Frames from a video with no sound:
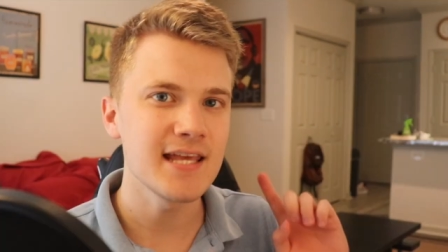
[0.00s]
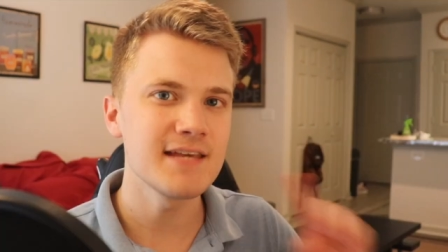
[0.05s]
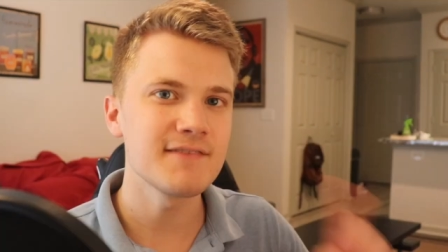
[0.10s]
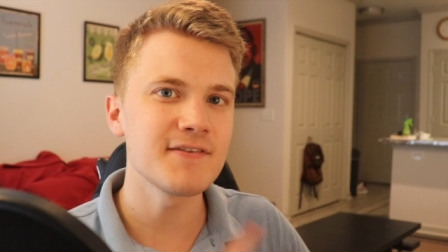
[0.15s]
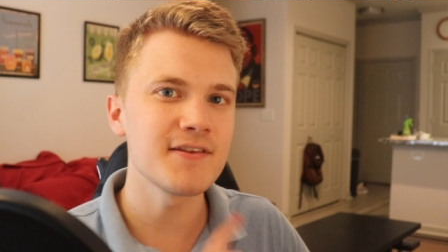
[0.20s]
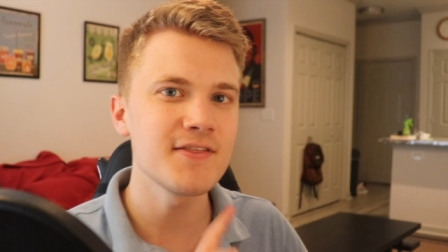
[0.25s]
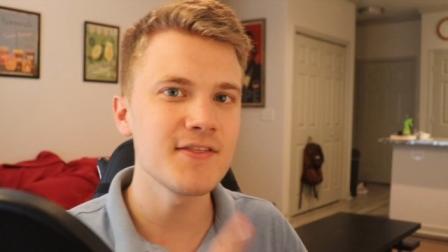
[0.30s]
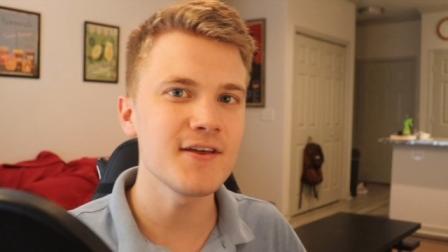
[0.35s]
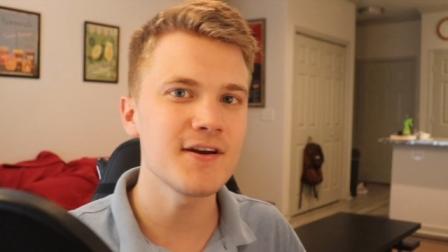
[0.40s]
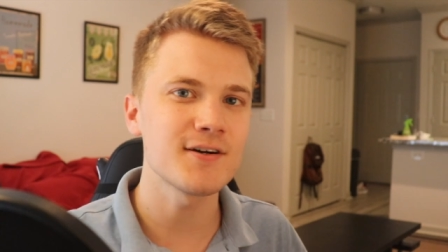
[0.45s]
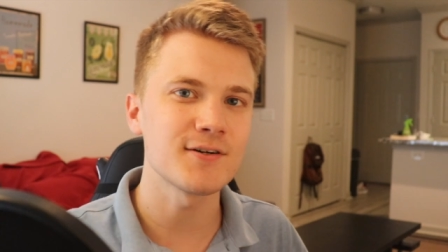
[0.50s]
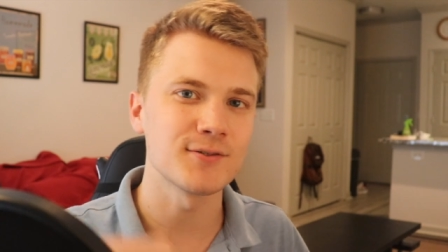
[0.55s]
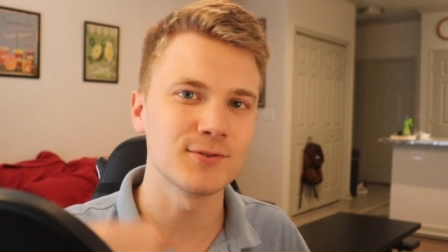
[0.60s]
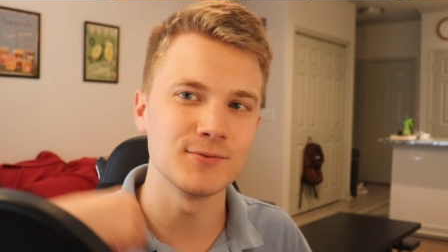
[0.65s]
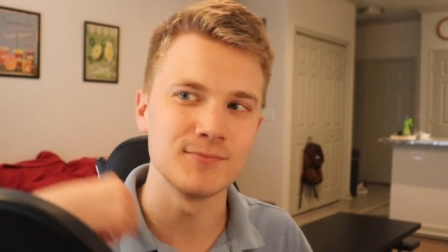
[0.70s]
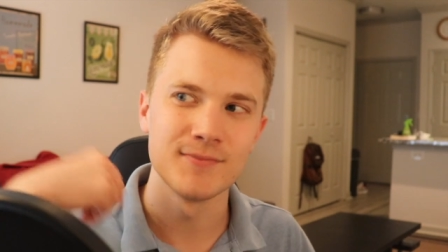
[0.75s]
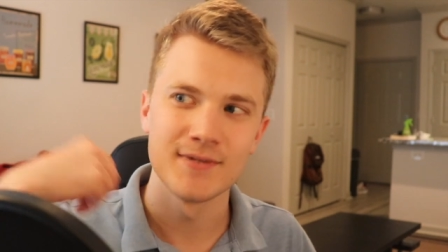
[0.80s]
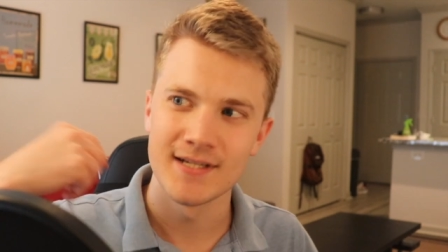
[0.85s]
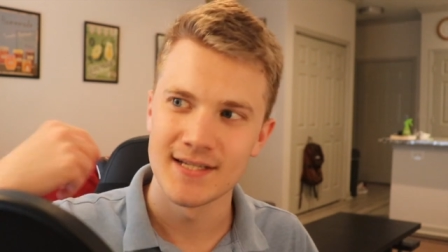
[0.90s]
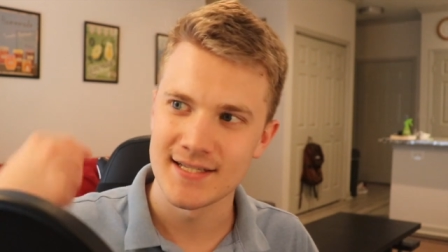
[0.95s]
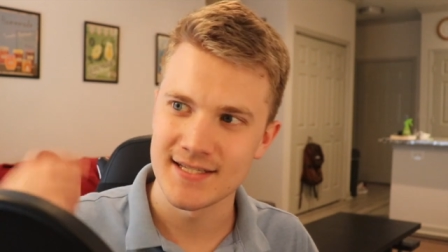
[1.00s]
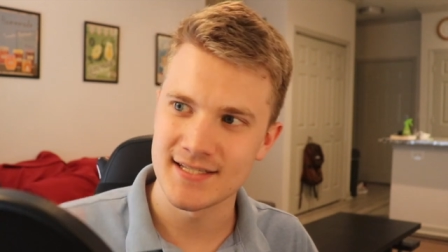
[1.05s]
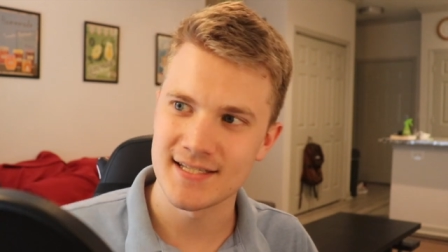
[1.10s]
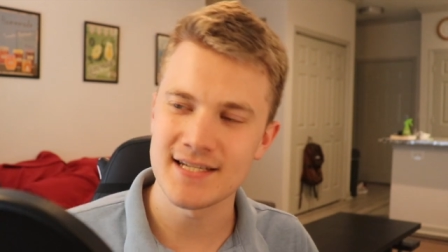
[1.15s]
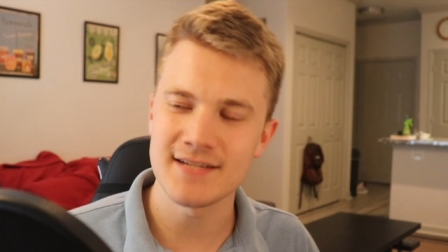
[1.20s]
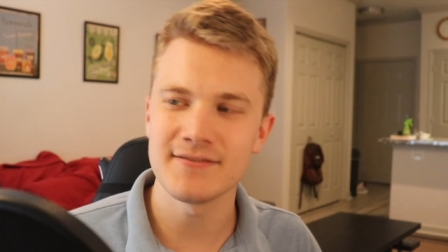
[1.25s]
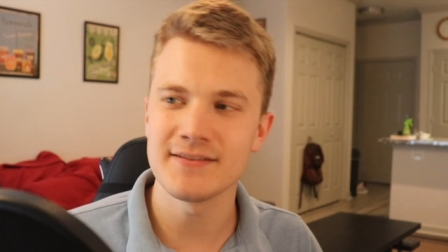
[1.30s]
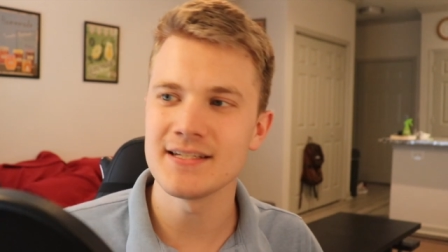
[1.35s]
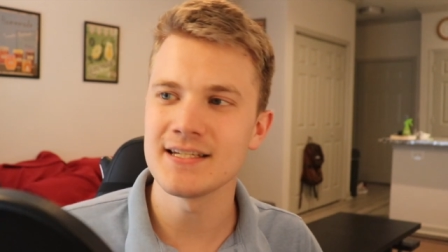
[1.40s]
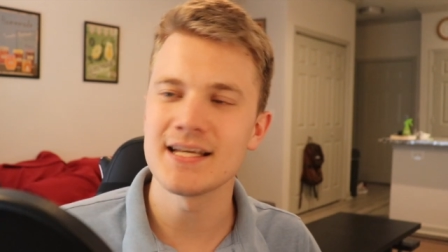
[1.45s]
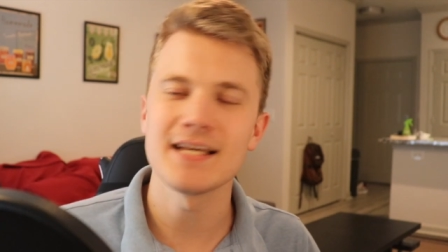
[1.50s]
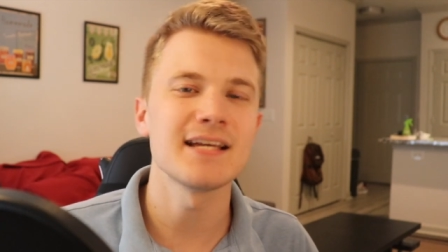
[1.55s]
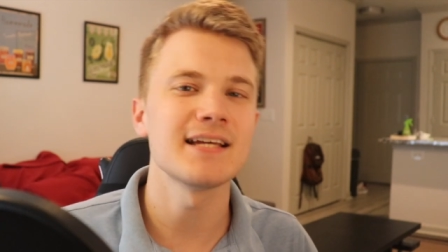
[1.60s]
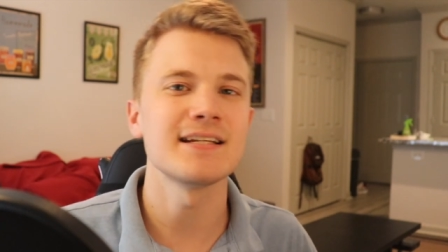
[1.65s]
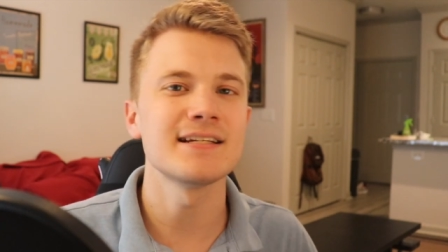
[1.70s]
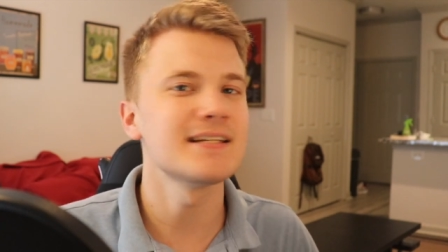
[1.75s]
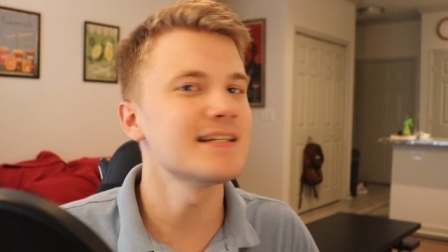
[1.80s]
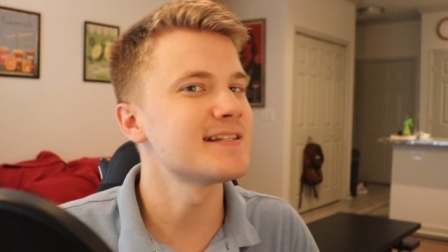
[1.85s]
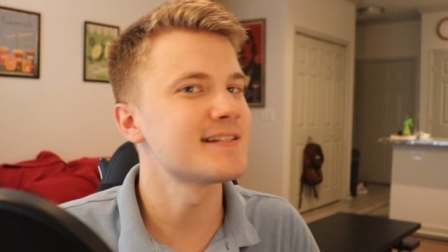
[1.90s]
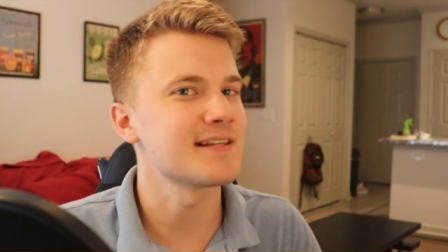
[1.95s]
Even though Stephen King
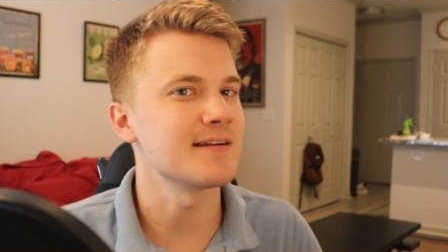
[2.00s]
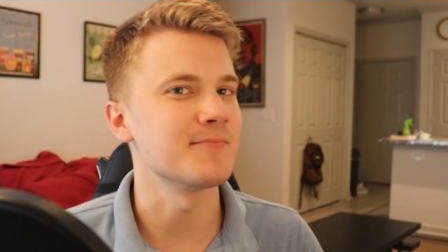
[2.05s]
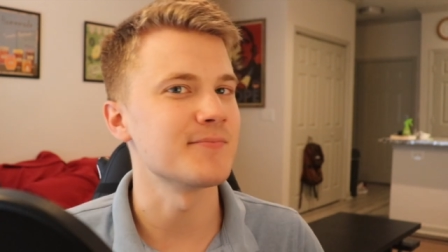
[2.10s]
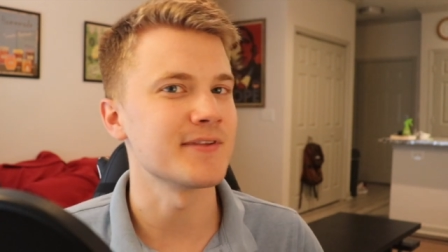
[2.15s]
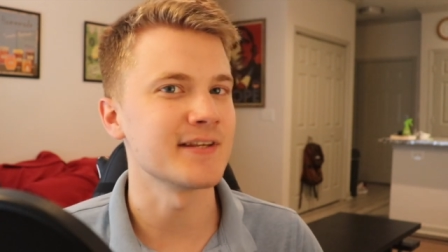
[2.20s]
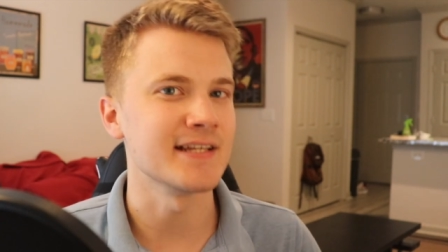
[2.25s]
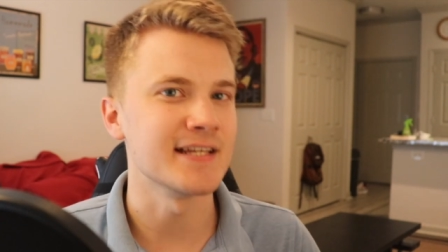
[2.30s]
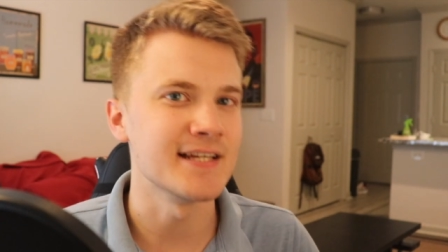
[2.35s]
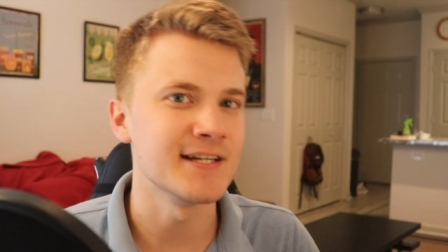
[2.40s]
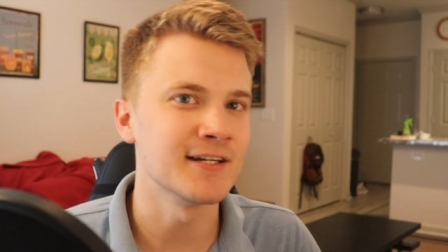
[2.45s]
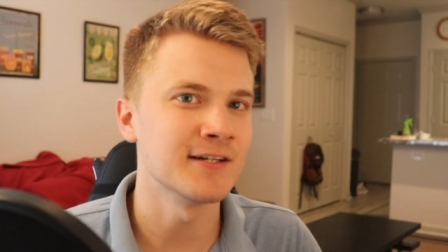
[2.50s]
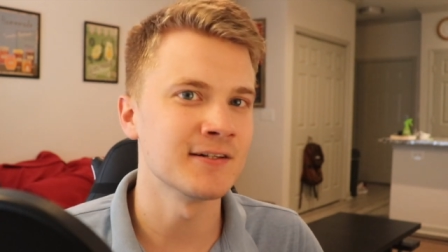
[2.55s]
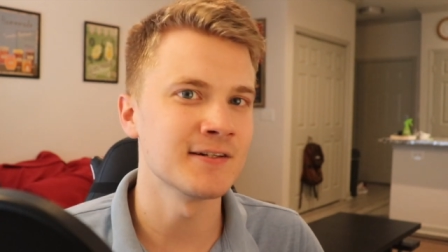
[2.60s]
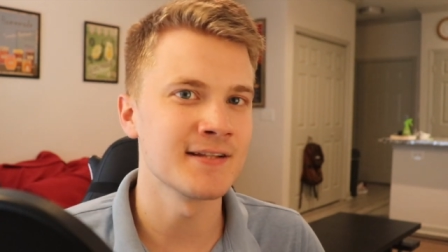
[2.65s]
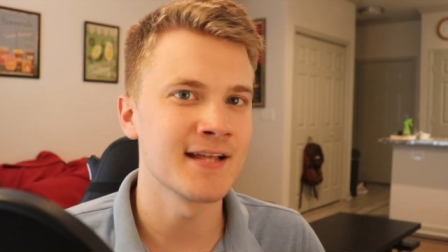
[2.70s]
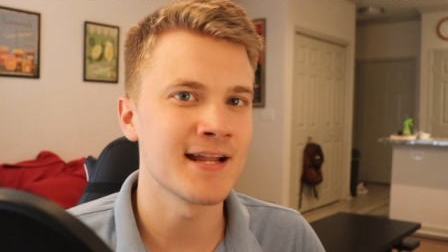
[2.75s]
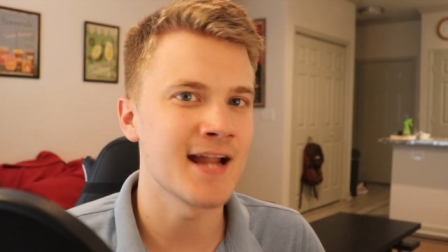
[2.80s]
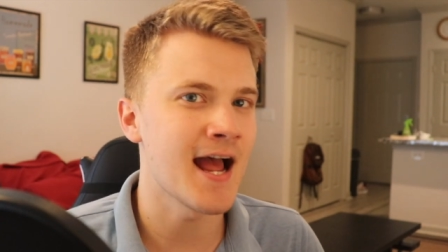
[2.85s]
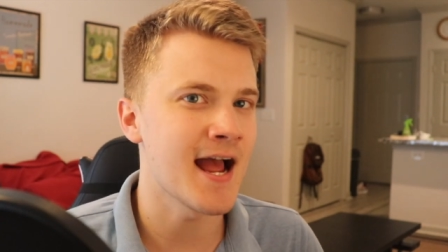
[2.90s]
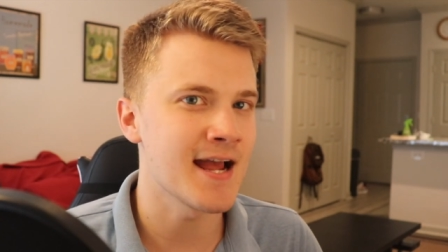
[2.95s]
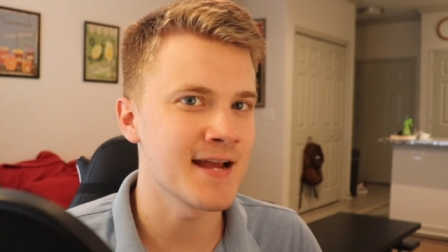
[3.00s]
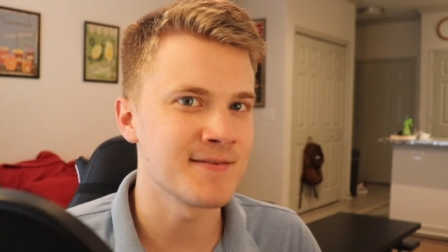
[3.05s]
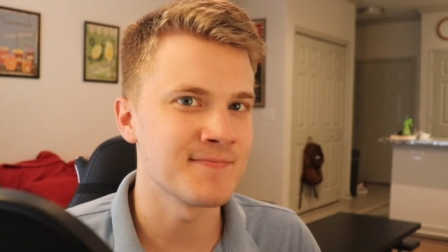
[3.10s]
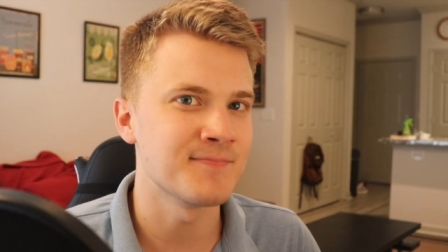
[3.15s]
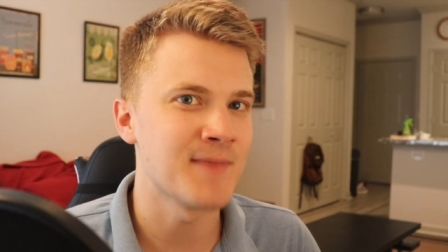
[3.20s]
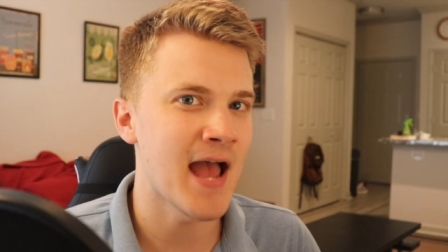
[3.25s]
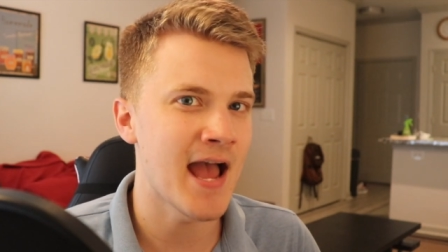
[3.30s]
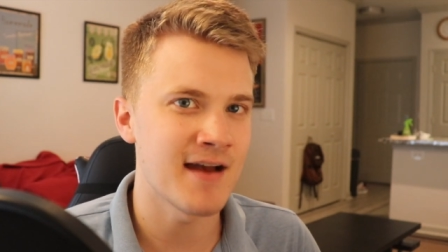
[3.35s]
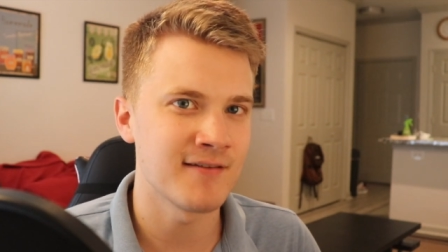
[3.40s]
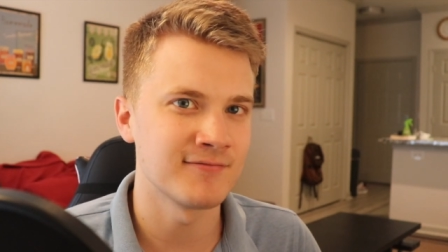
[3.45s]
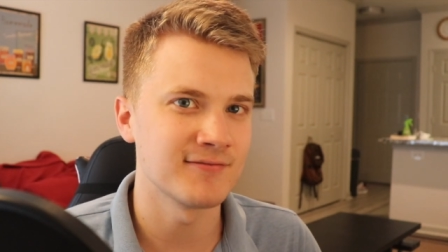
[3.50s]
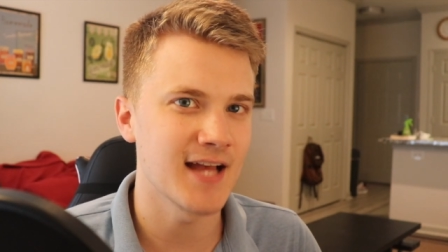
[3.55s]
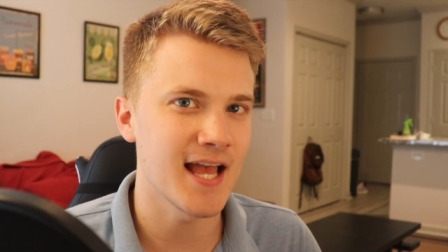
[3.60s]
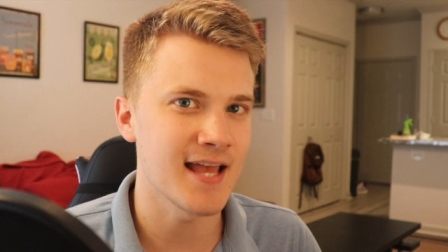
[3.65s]
did something here that I have